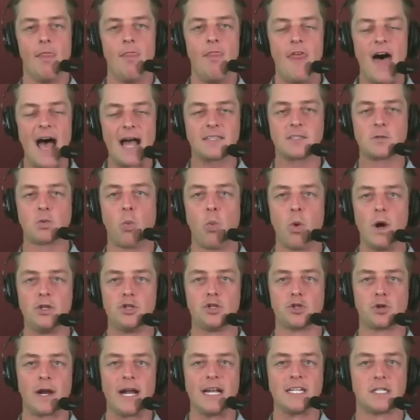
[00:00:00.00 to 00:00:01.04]
That's what
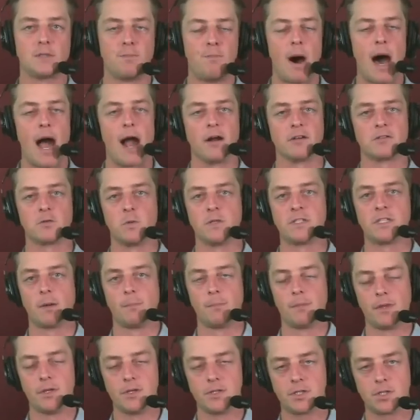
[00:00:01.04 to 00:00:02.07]
transpires with
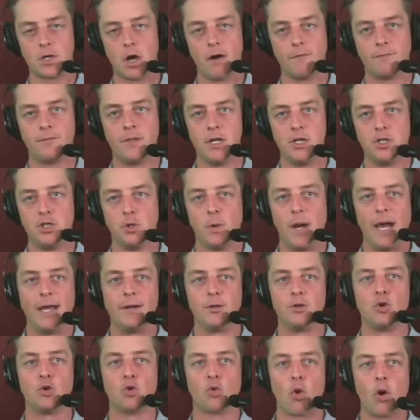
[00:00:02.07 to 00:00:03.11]
some of the soft tissue
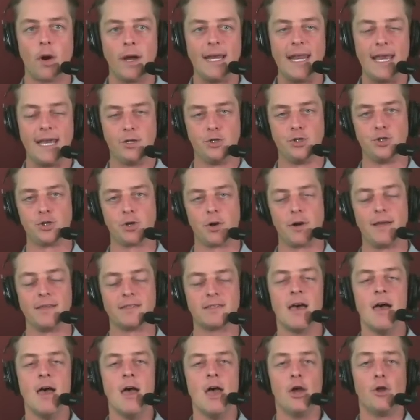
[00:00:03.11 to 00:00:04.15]
and groin
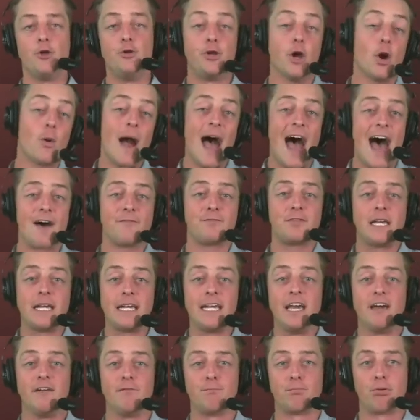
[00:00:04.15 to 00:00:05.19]
injuries. Do have to
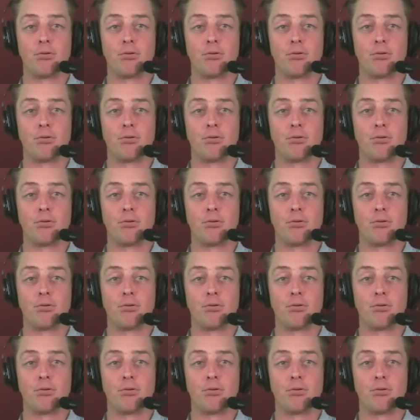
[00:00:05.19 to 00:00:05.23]
give